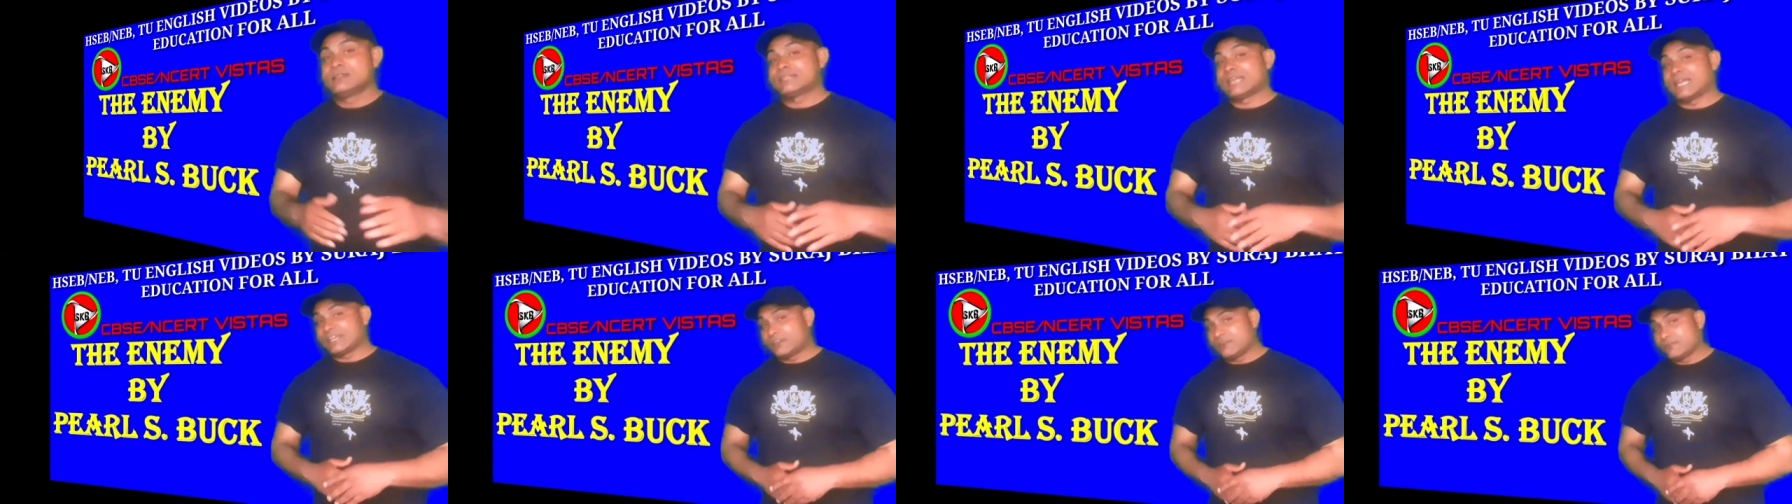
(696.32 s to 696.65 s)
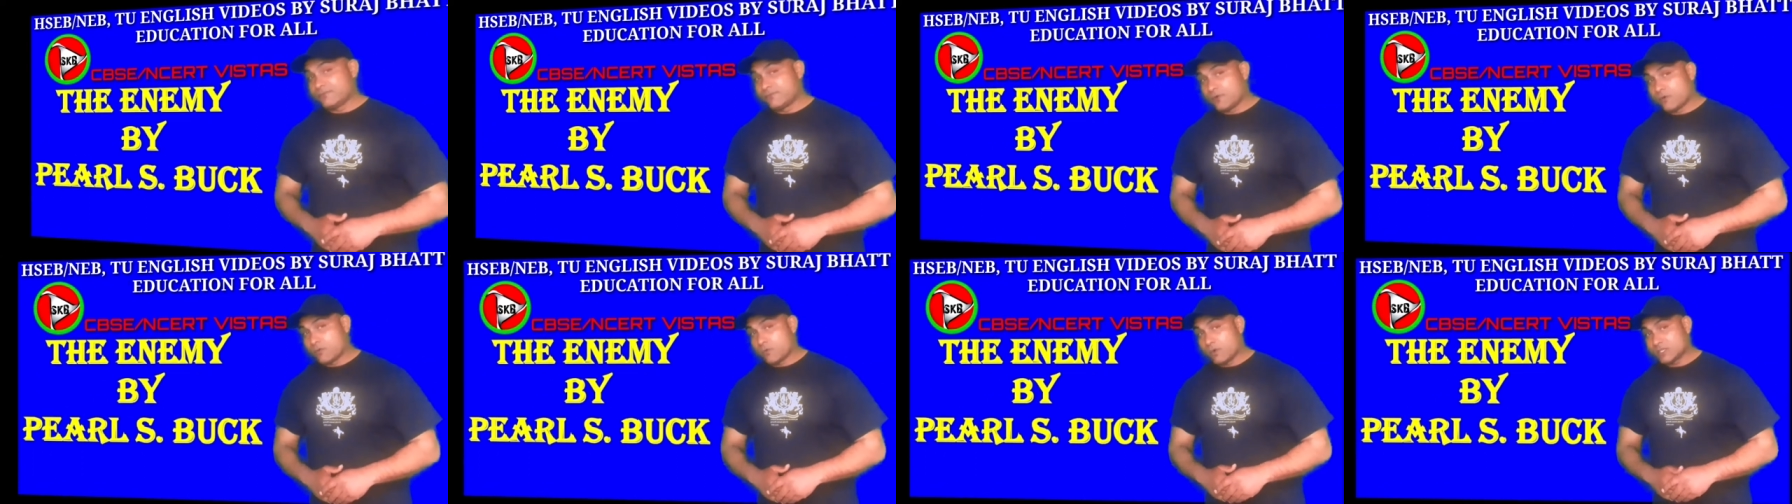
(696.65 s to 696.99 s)
Thank you
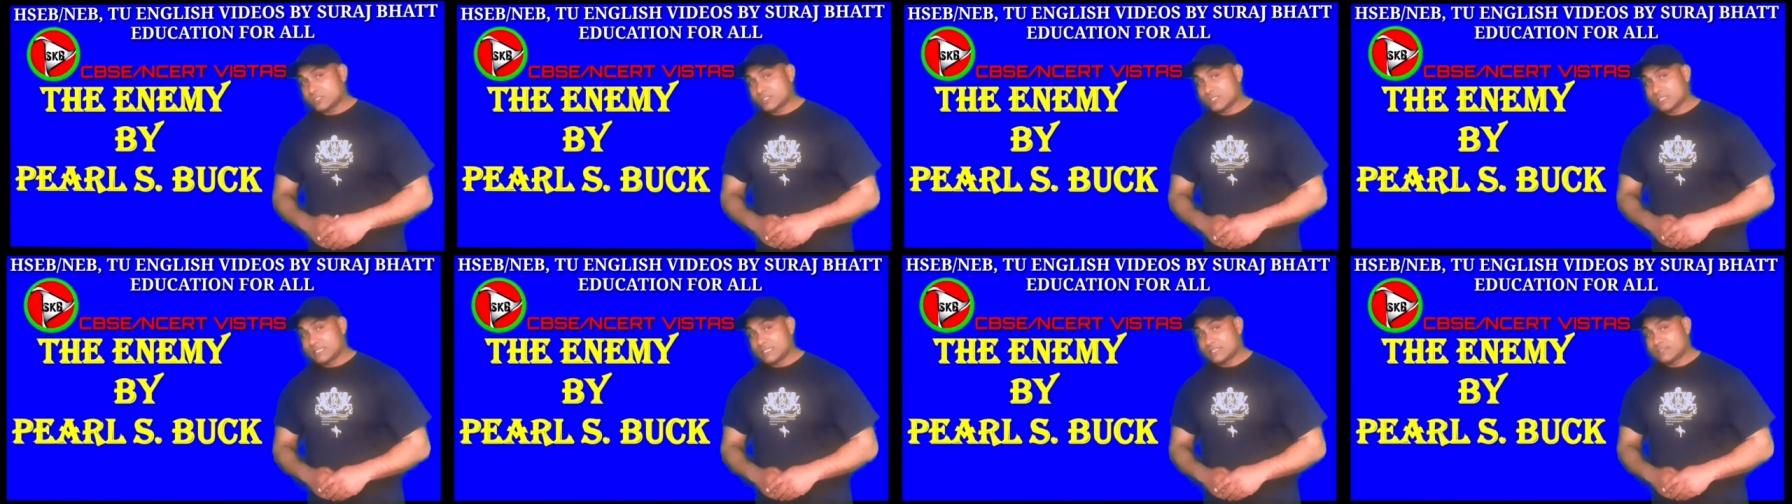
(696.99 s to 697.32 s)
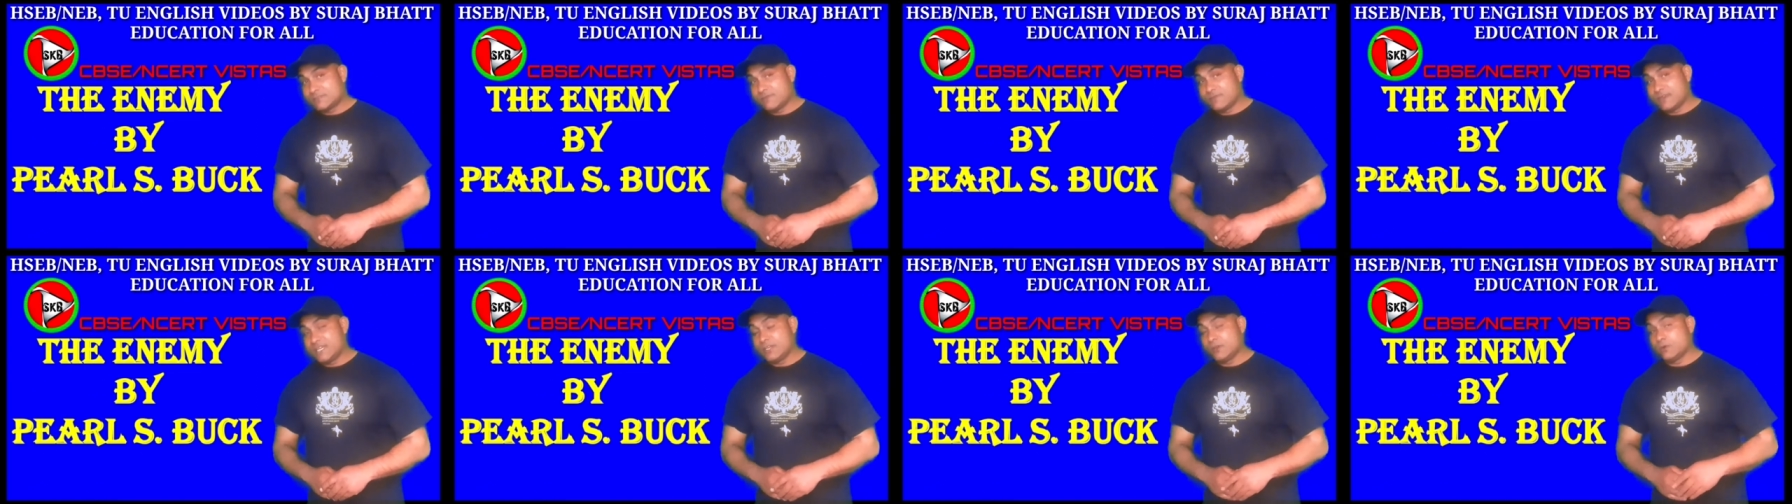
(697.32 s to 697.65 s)
for watching this
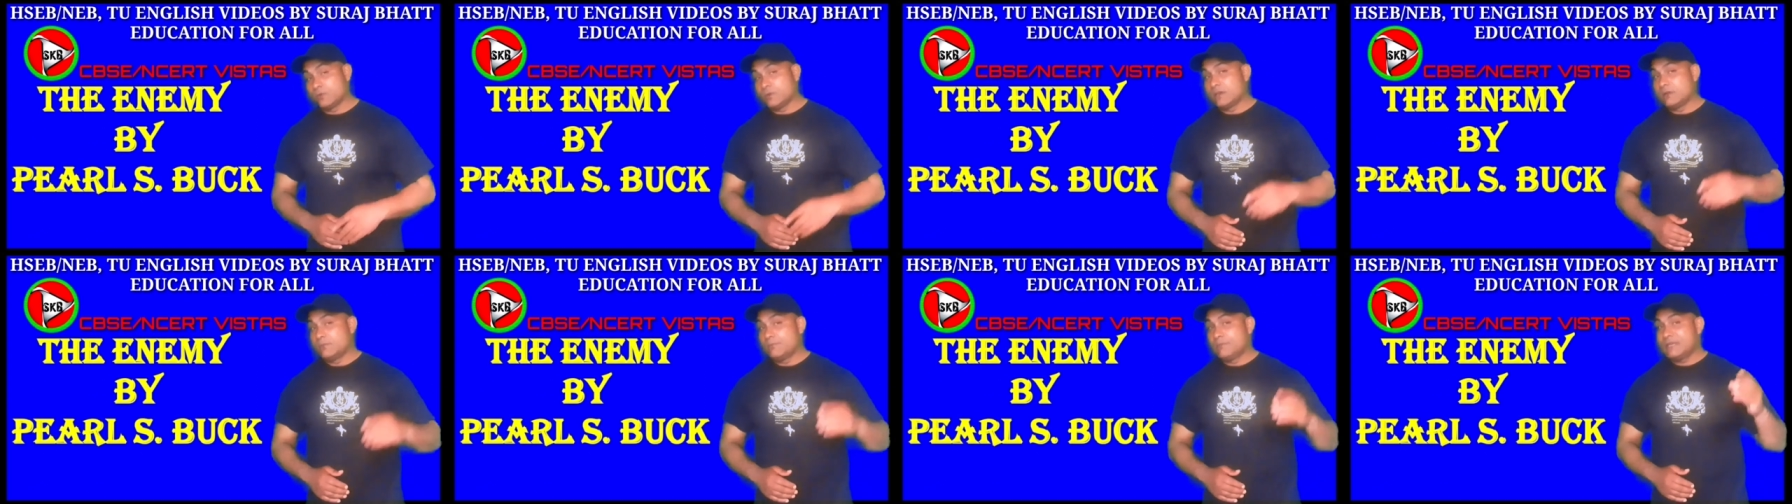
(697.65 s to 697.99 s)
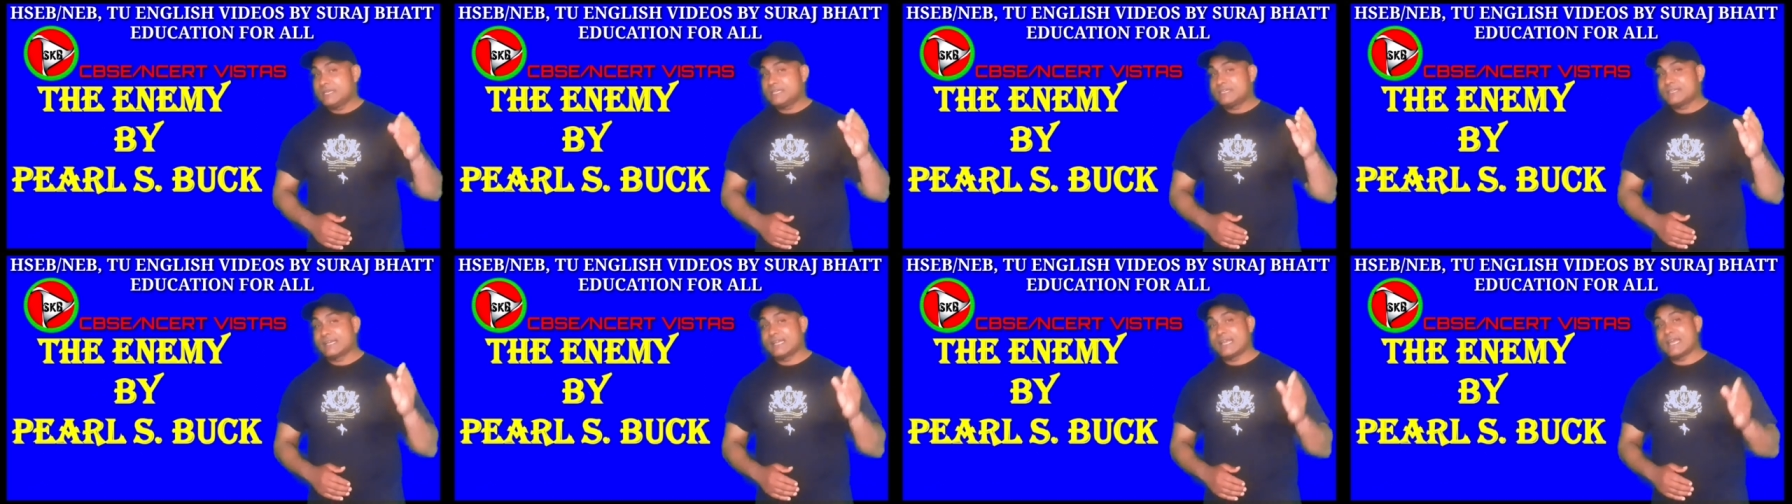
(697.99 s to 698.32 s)
video. We'll
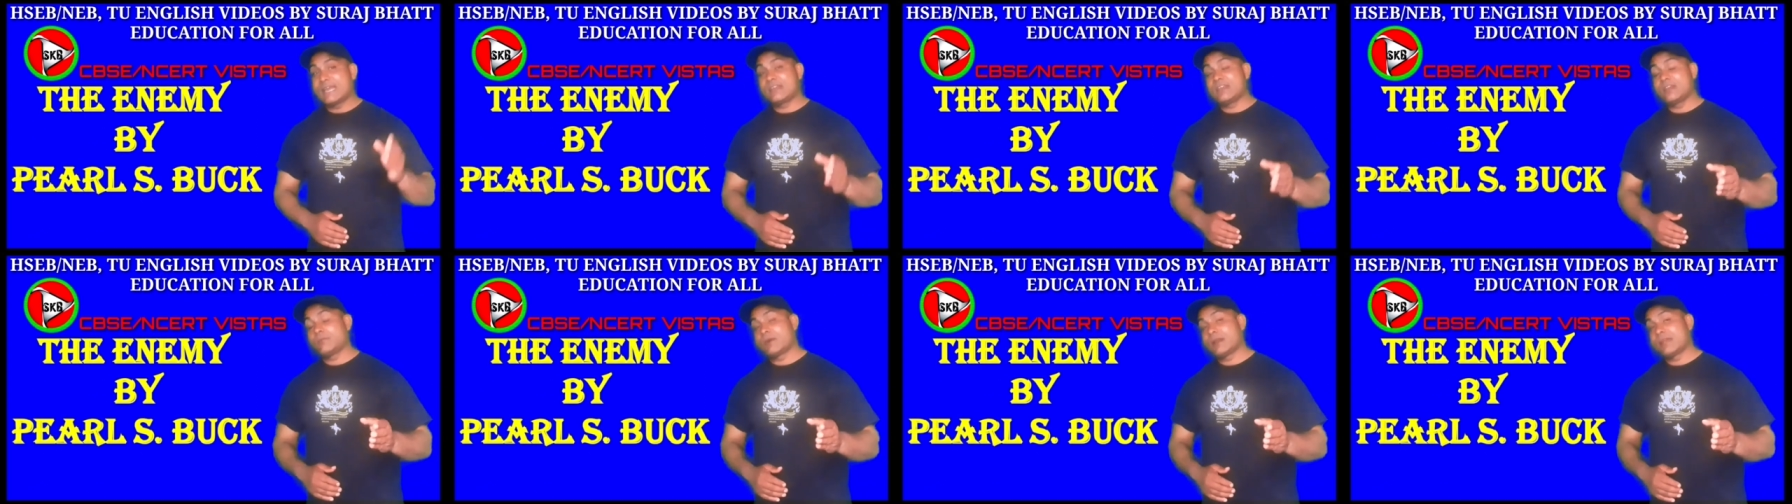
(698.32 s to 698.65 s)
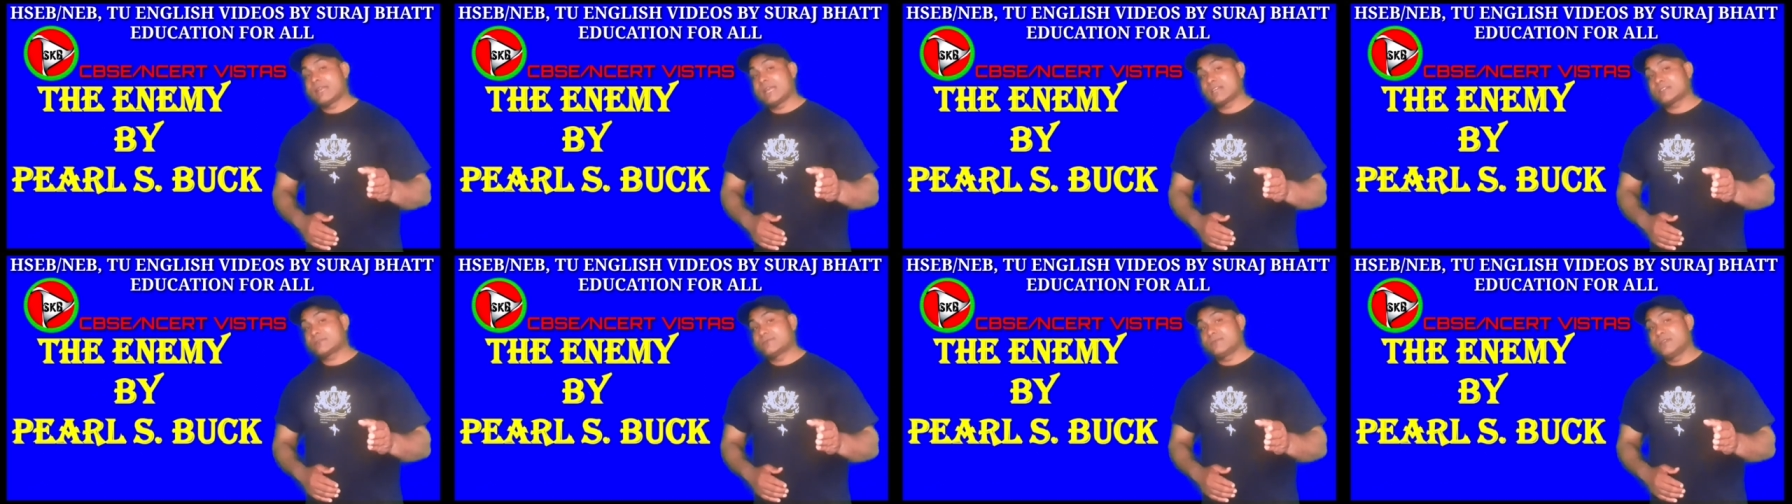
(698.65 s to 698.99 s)
meet again in my
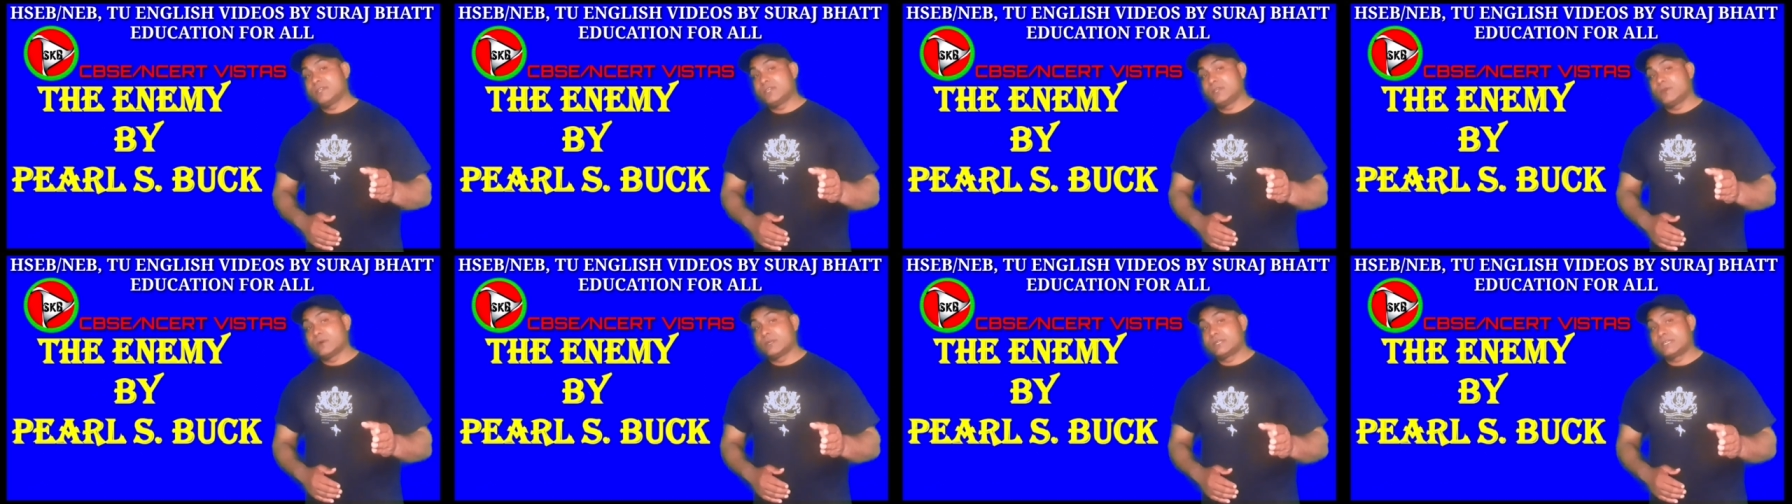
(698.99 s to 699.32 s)
next video.